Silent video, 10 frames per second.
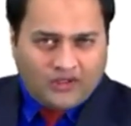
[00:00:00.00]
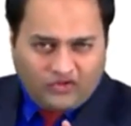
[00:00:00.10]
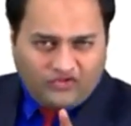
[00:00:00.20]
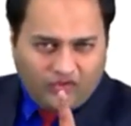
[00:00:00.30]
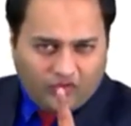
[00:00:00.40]
Now
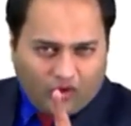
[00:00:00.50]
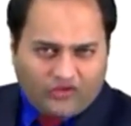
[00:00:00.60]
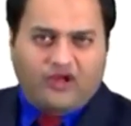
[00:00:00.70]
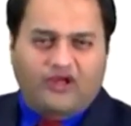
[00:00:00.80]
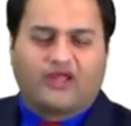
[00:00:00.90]
see what
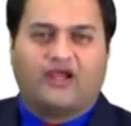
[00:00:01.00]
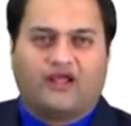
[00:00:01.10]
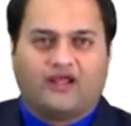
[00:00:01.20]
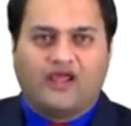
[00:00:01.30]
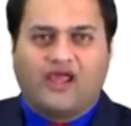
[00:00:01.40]
we are
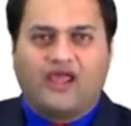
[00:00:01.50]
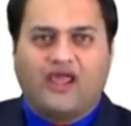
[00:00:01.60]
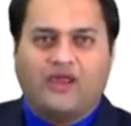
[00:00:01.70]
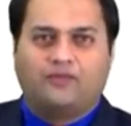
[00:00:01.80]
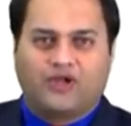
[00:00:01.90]
getting.
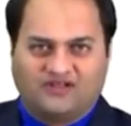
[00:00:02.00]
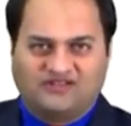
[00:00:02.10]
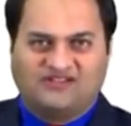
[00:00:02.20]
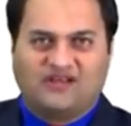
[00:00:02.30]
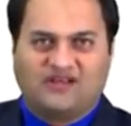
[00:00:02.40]
A
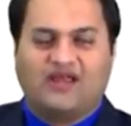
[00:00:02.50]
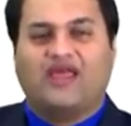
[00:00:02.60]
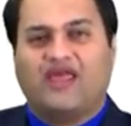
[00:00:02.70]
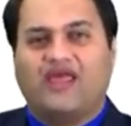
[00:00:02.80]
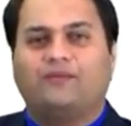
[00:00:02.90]
plus
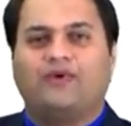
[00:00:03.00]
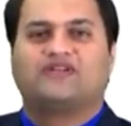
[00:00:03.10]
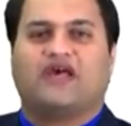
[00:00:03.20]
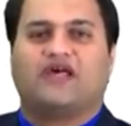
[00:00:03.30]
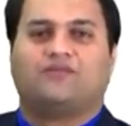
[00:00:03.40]

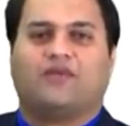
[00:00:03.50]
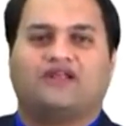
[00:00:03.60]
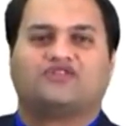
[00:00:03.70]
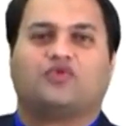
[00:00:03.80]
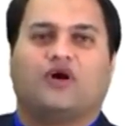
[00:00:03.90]
n
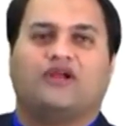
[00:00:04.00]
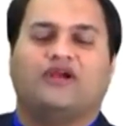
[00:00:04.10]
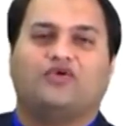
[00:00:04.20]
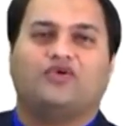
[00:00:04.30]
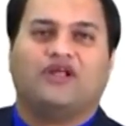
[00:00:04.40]
minus 1
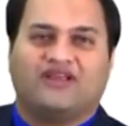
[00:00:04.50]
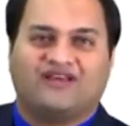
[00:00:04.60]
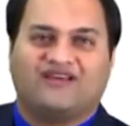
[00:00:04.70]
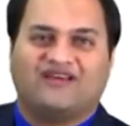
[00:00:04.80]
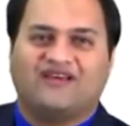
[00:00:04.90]
into d.
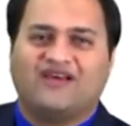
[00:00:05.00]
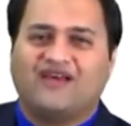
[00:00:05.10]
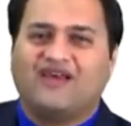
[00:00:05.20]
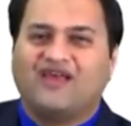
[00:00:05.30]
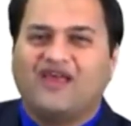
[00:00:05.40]

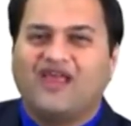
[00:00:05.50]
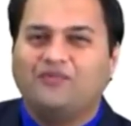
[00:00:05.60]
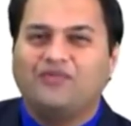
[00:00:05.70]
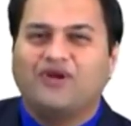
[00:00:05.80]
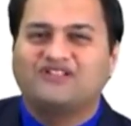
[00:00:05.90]
A
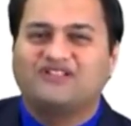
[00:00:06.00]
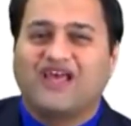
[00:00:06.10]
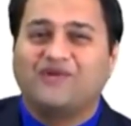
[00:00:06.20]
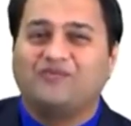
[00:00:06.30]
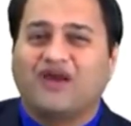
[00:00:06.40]
plus
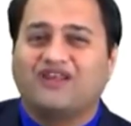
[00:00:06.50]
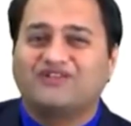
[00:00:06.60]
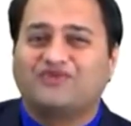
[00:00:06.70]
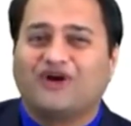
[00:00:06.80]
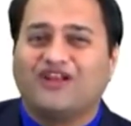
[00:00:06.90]
n
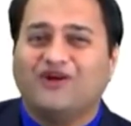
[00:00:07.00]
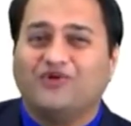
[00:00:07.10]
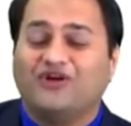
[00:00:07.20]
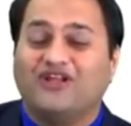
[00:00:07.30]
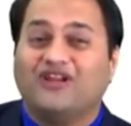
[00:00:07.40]
minus 1
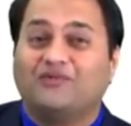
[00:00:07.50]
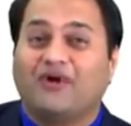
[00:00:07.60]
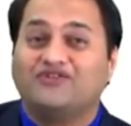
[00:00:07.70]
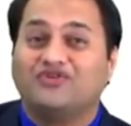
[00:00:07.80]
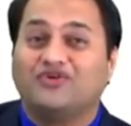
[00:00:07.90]
into d
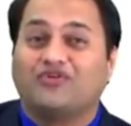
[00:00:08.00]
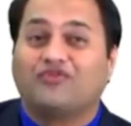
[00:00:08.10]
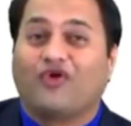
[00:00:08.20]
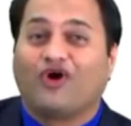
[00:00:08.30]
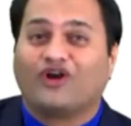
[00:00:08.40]
reminds you of
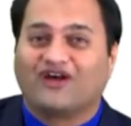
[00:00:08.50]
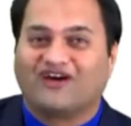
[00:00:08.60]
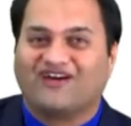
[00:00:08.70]
what?